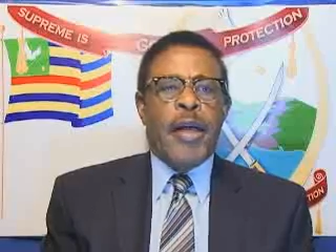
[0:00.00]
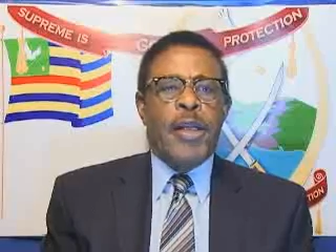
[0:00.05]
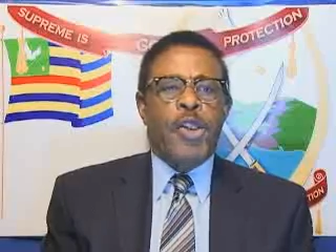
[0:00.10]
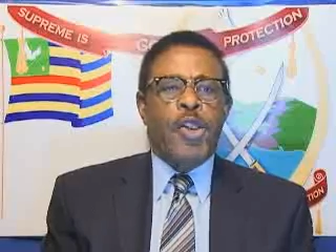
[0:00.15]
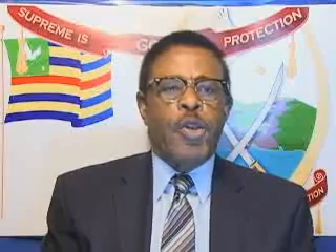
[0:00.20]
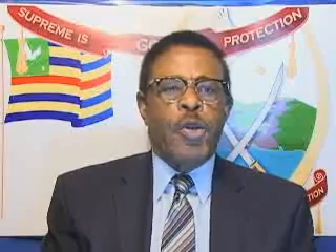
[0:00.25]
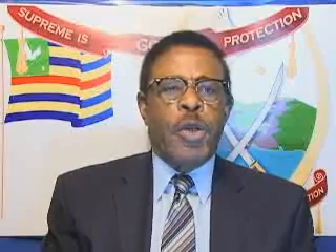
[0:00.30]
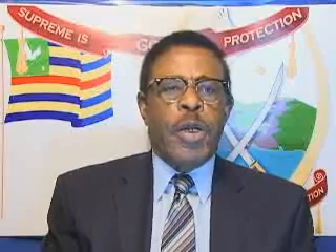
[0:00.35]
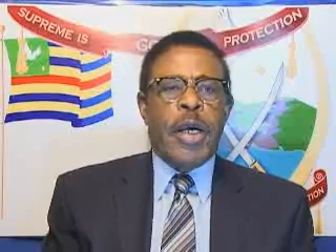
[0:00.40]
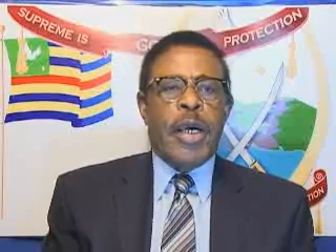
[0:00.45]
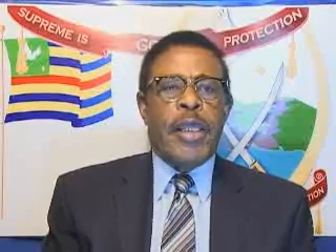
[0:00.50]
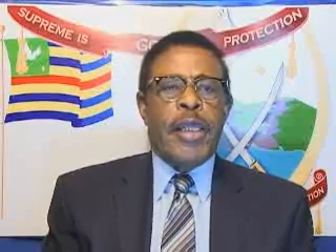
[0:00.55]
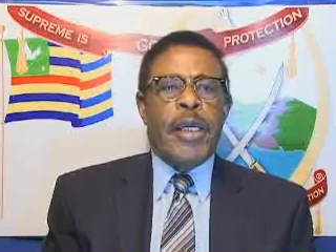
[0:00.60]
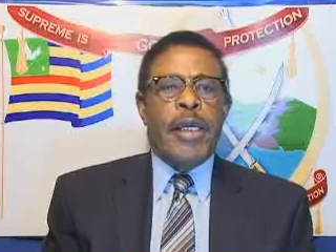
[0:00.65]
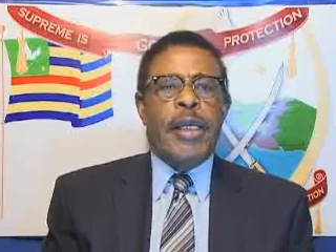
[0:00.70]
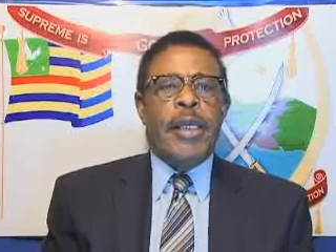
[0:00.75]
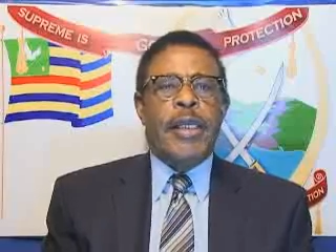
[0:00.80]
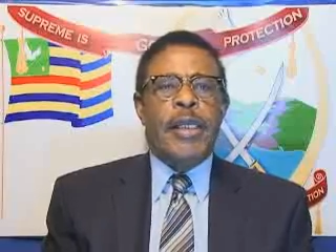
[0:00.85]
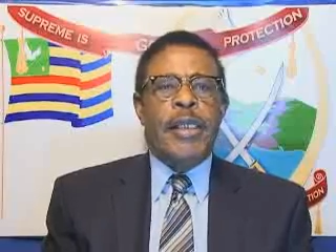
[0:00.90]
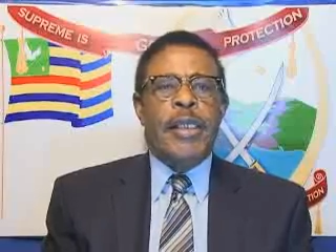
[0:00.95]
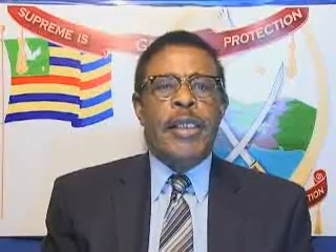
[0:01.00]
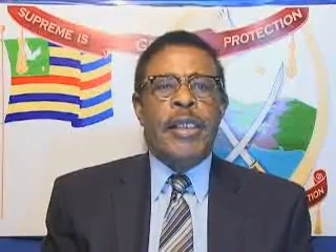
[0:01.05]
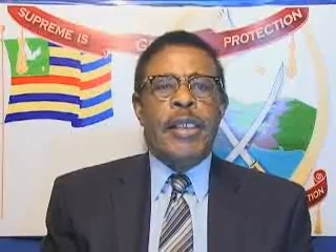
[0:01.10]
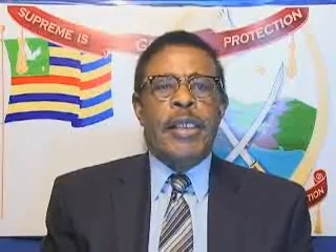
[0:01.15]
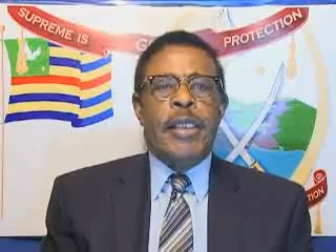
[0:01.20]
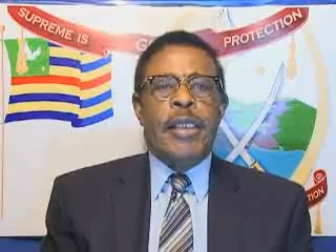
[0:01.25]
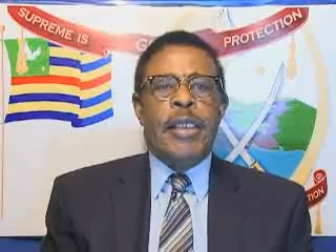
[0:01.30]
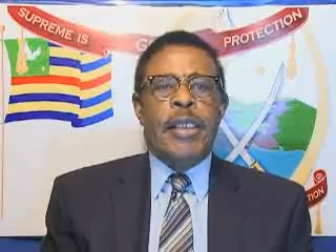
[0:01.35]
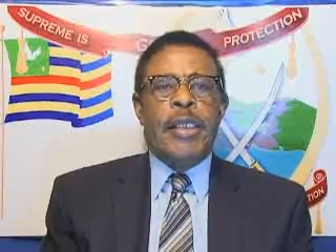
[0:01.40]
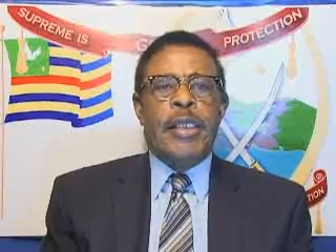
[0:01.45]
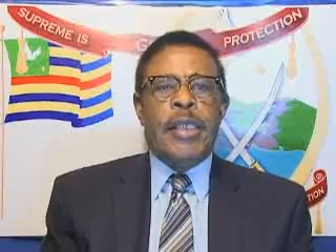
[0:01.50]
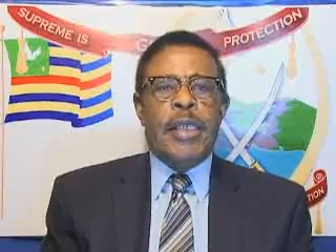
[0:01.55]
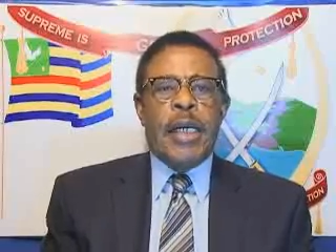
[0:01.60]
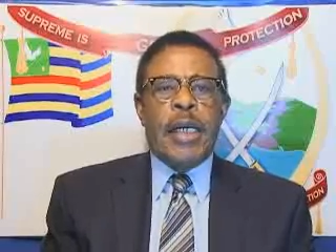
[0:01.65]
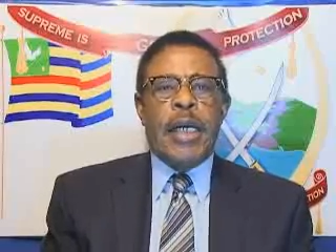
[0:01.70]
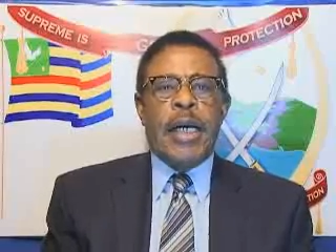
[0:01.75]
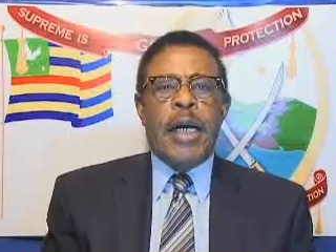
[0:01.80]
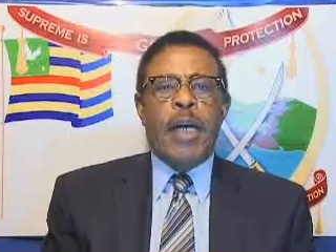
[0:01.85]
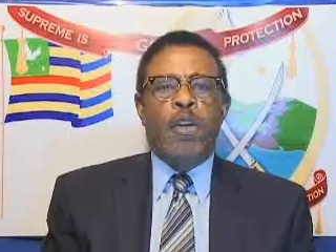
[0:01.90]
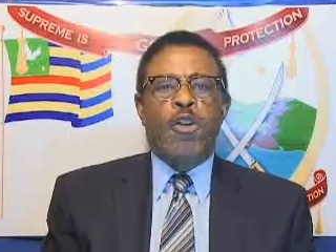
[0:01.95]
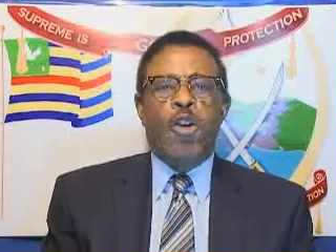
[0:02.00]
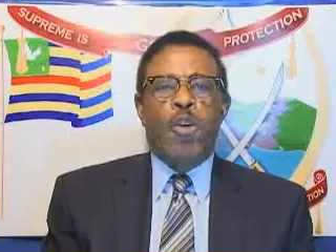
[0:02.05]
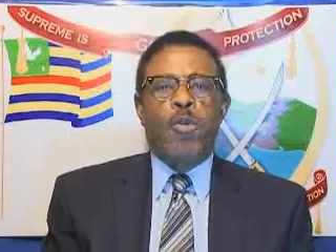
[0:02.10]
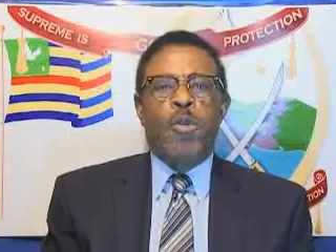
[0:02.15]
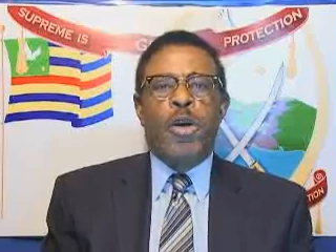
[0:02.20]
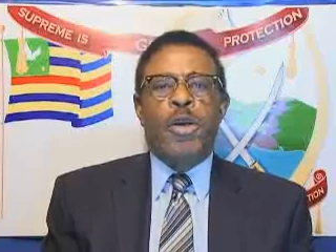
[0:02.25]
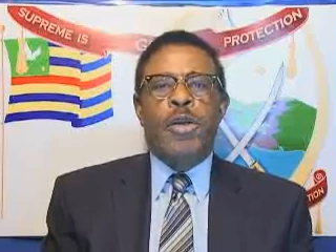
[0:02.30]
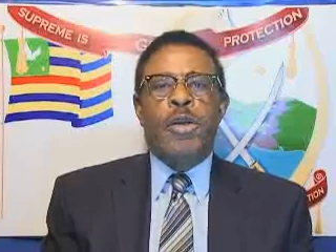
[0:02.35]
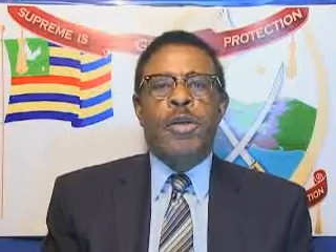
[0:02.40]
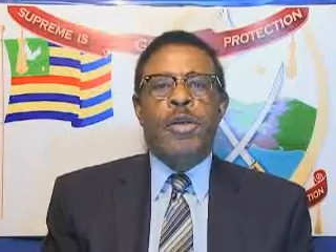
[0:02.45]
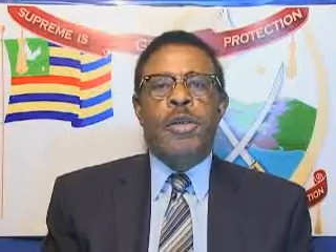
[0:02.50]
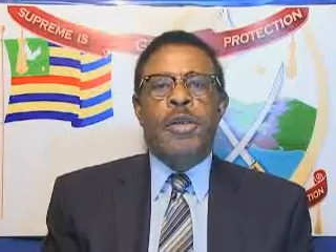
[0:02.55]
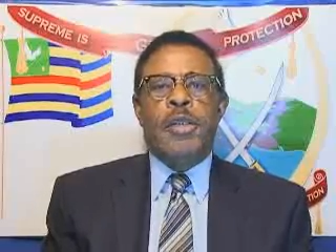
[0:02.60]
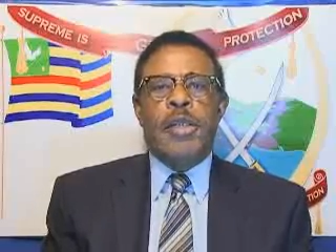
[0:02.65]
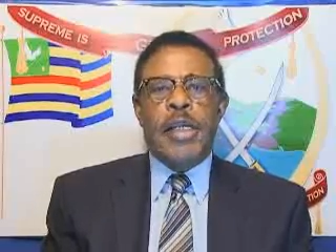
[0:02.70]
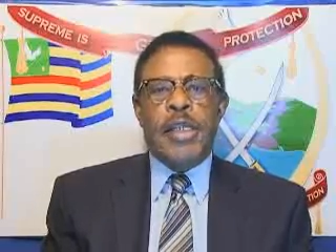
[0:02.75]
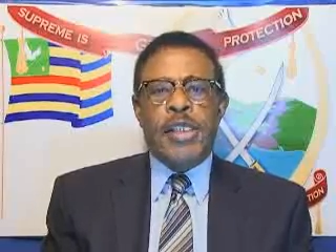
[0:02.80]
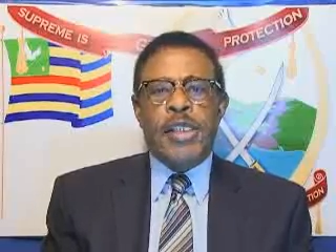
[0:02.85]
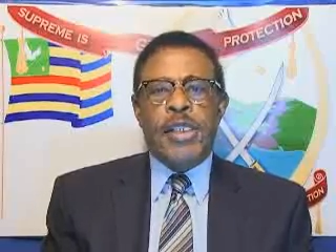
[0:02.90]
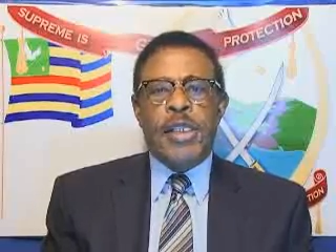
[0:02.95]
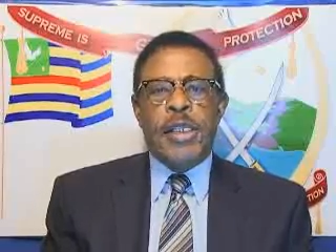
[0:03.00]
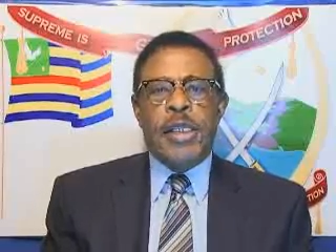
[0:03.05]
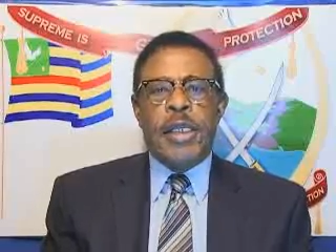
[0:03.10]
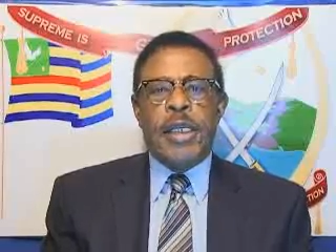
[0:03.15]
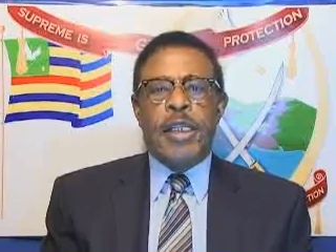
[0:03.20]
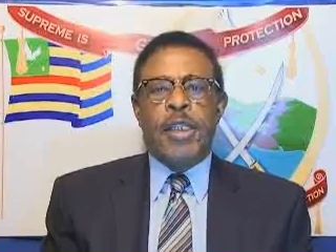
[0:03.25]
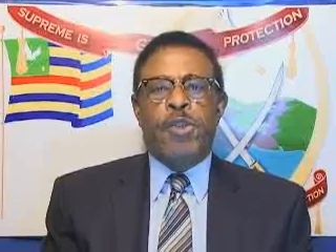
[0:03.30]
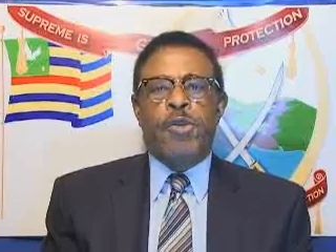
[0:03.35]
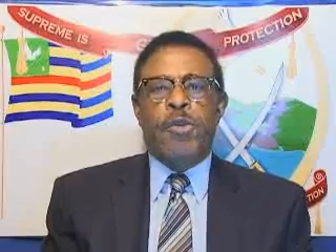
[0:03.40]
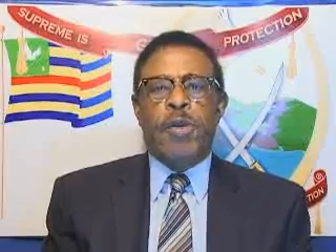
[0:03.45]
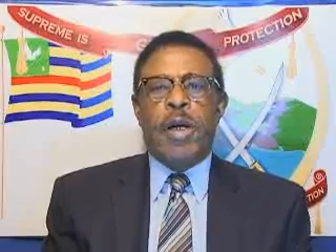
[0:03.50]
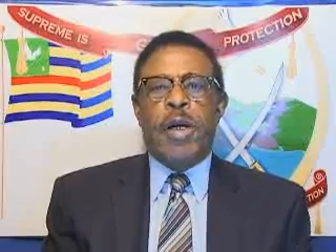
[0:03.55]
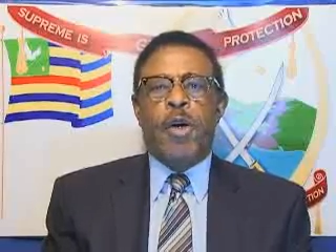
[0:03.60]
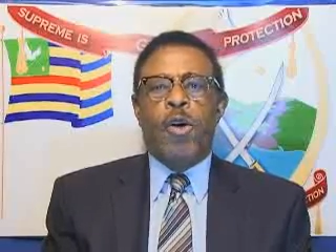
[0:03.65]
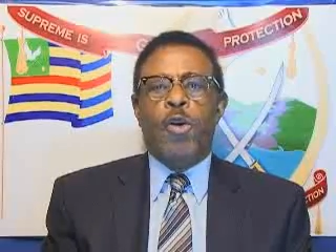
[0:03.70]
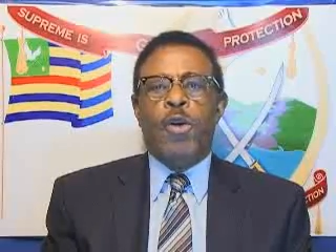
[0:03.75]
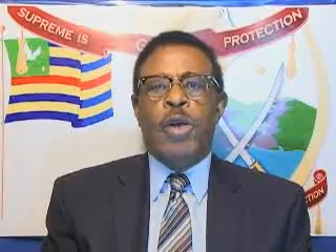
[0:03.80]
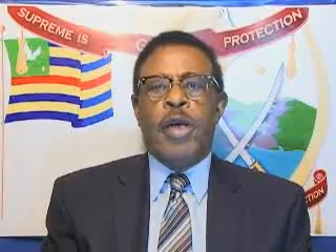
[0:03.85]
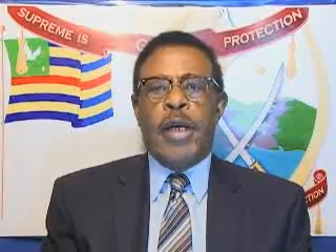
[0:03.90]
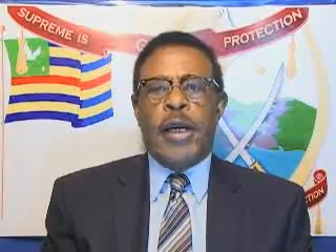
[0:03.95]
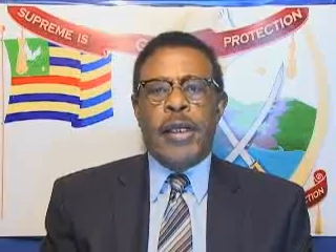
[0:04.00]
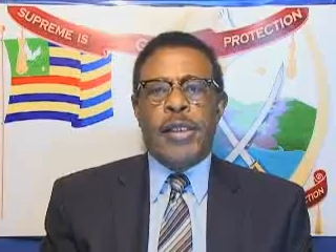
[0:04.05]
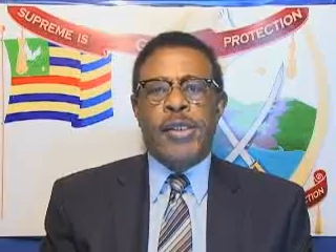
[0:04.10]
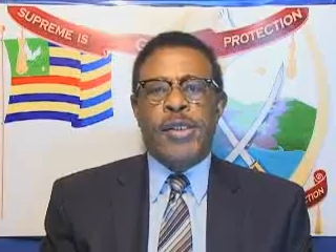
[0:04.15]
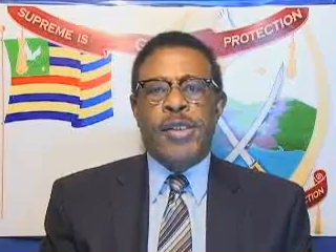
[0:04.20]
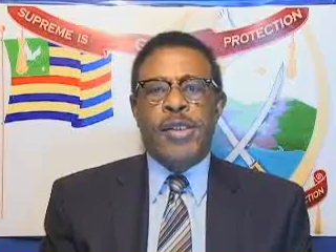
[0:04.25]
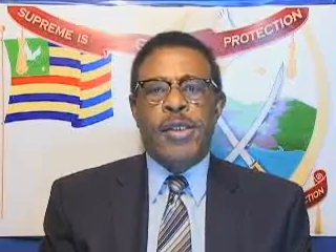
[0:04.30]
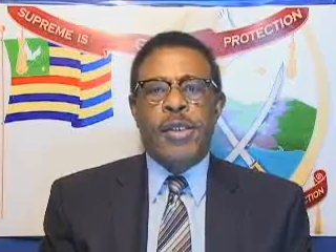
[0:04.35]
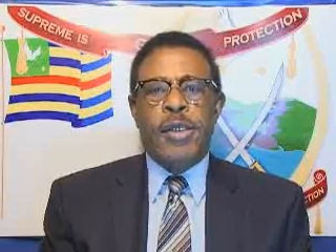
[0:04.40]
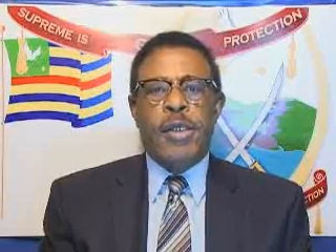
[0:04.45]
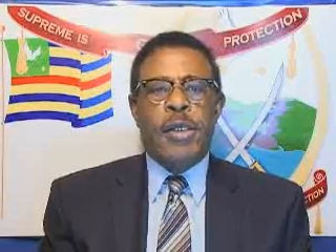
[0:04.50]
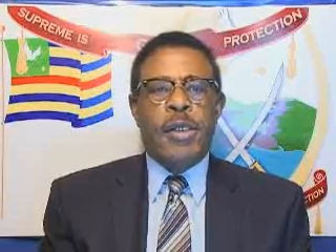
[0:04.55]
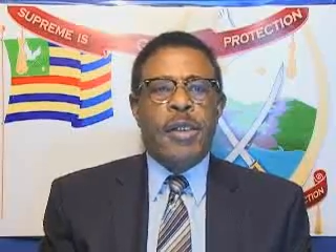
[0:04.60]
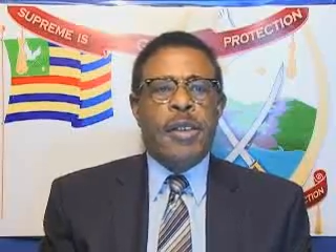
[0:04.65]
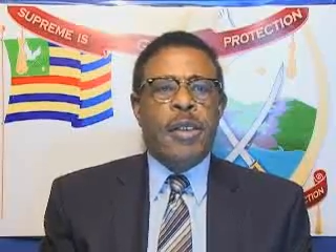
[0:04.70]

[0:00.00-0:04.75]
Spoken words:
and together take our common destiny into our own hands